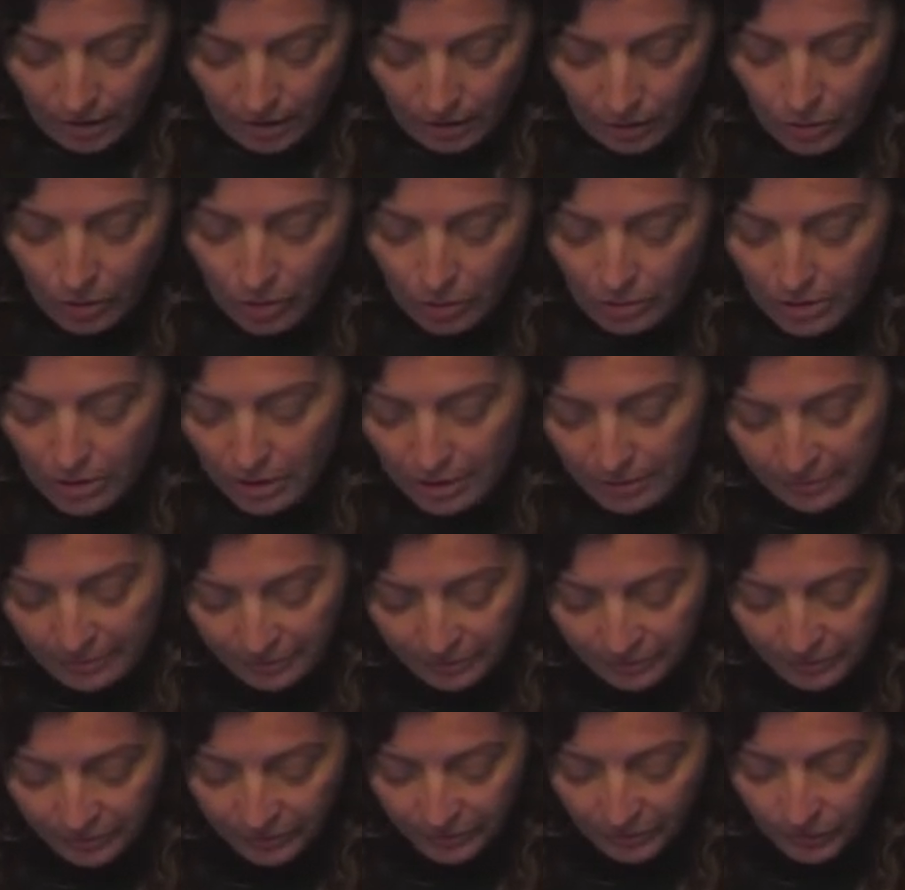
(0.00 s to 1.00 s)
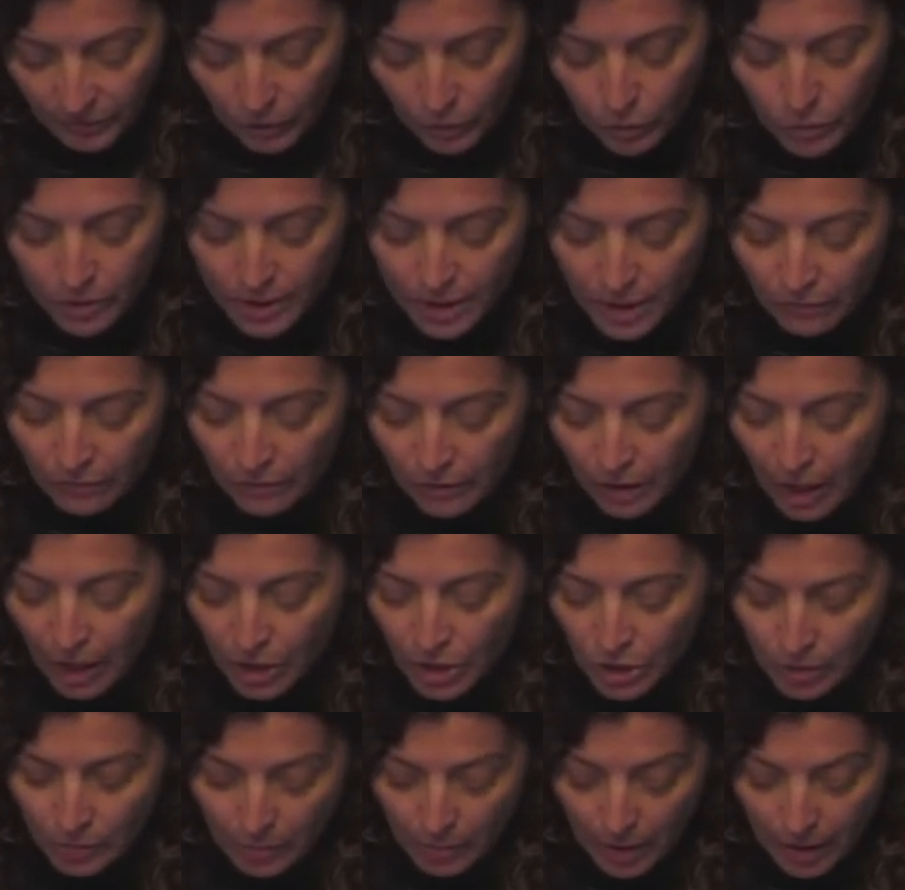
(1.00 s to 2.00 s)
Quote, Gustav von
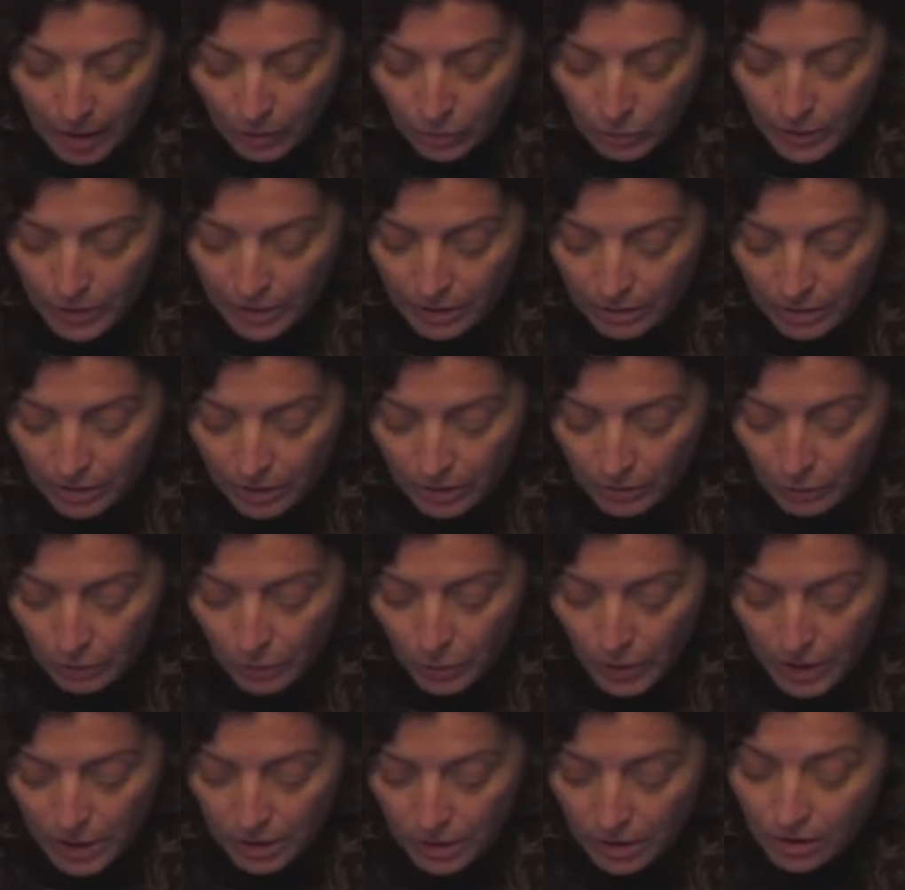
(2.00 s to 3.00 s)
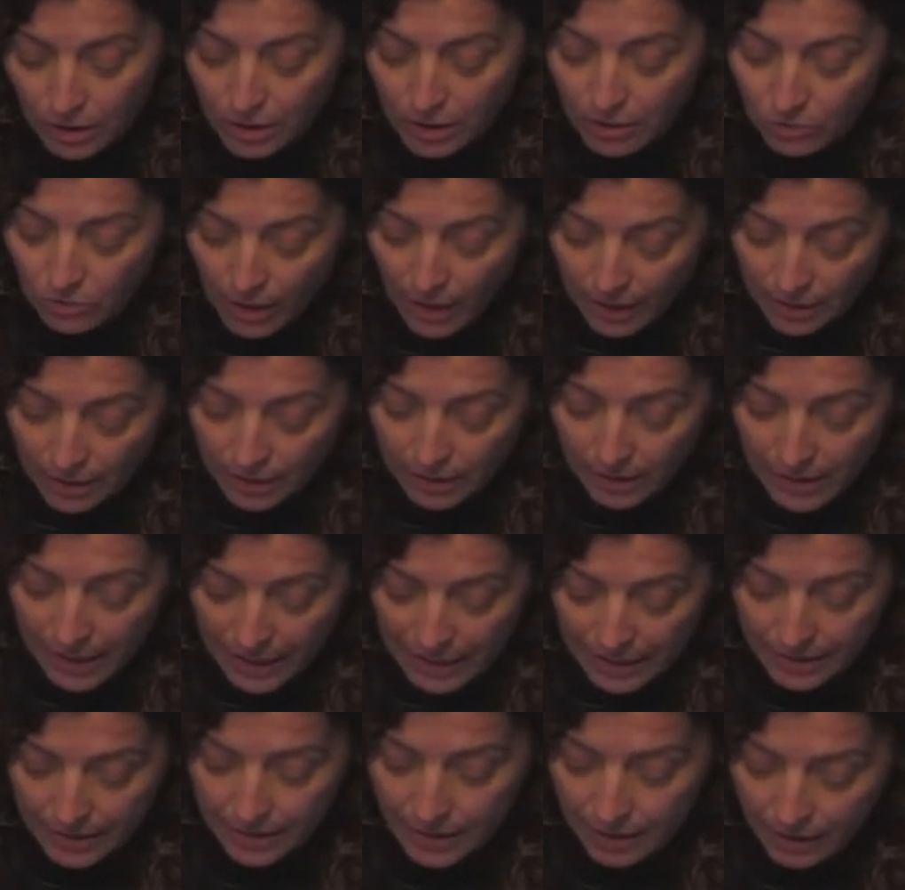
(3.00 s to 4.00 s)
Aschenbach was rather
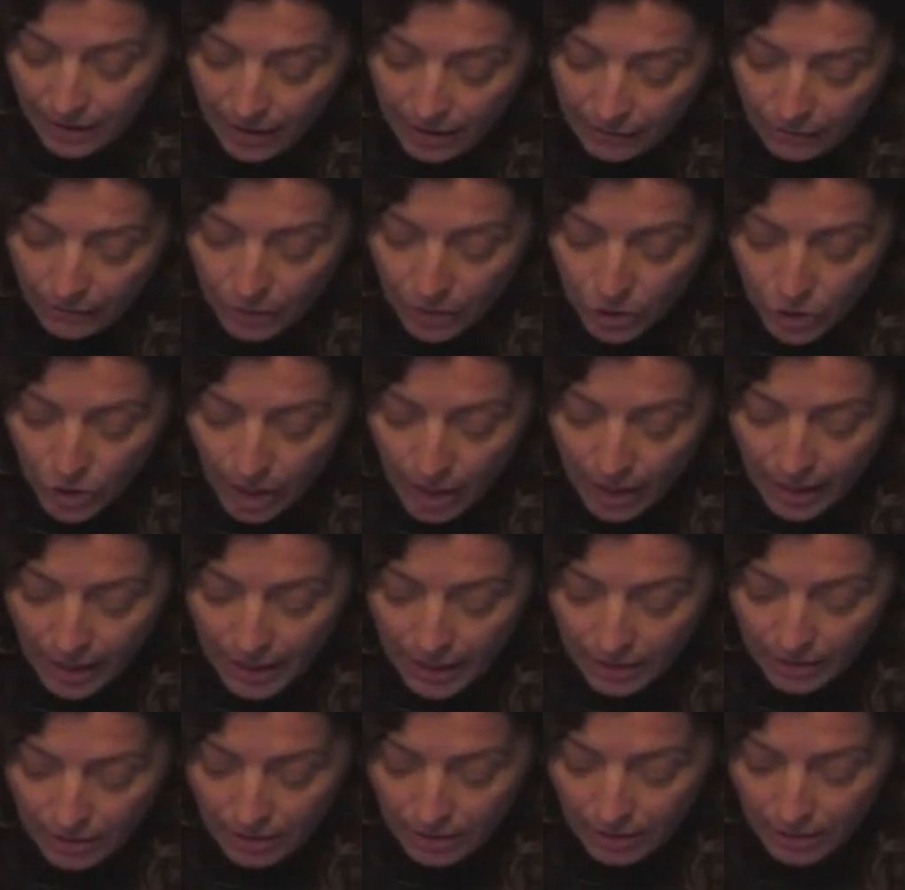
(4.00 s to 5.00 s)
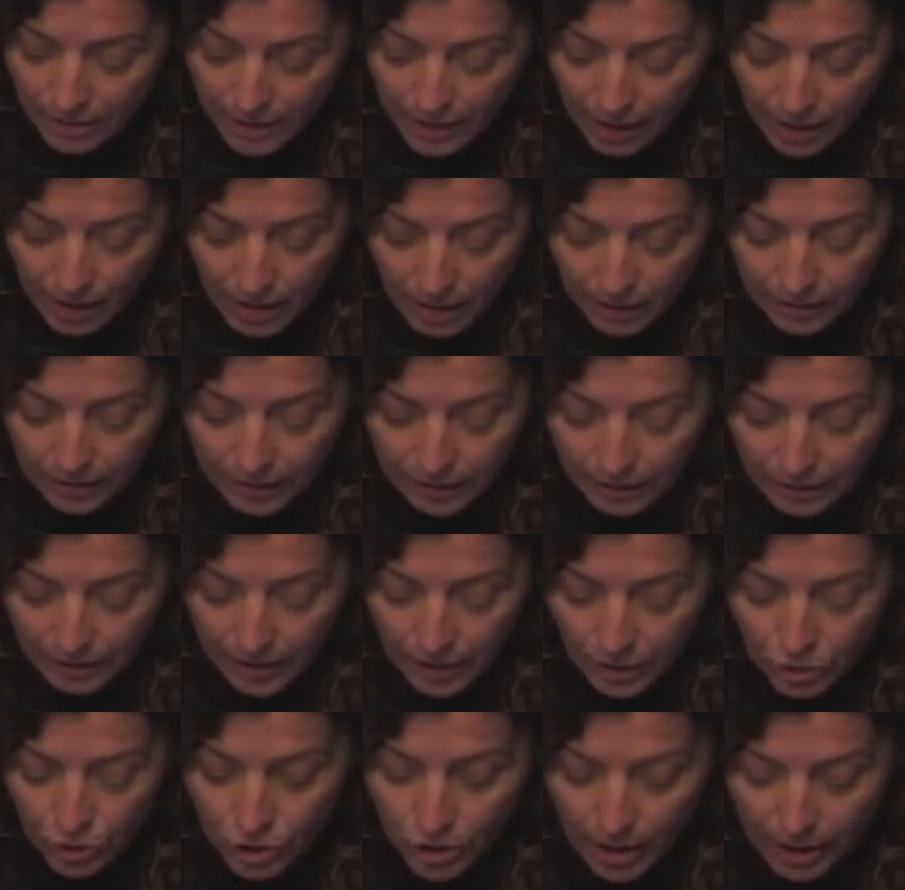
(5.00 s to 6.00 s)
less than average height, dark and
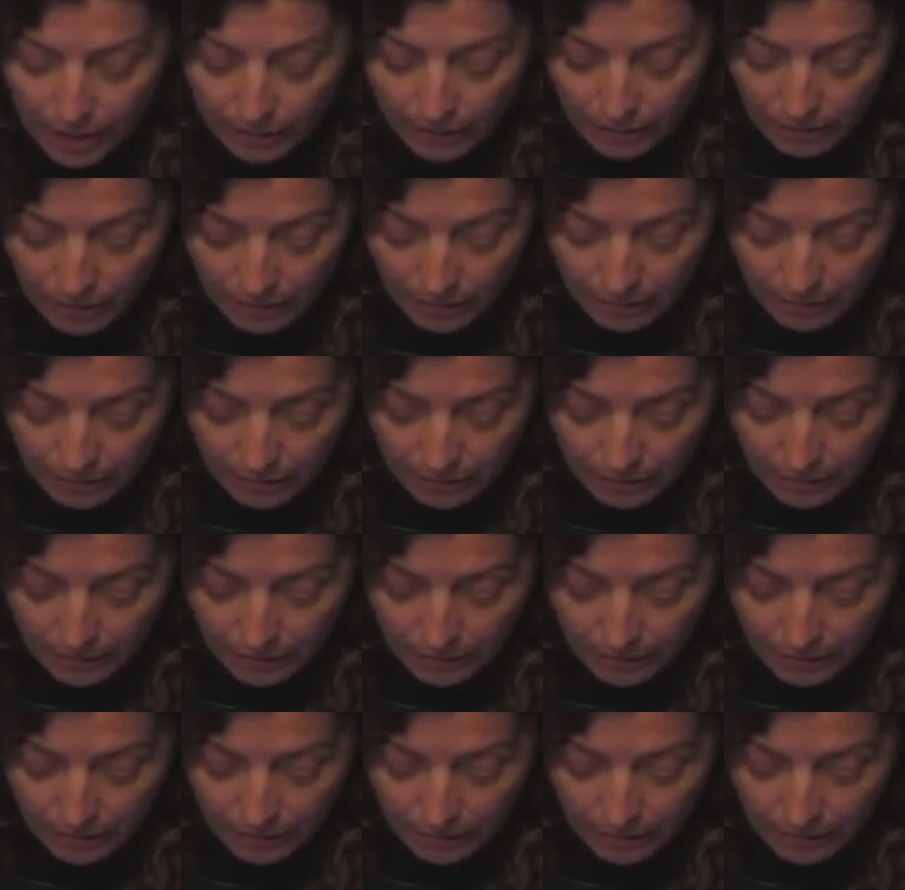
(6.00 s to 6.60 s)
clean-shaven.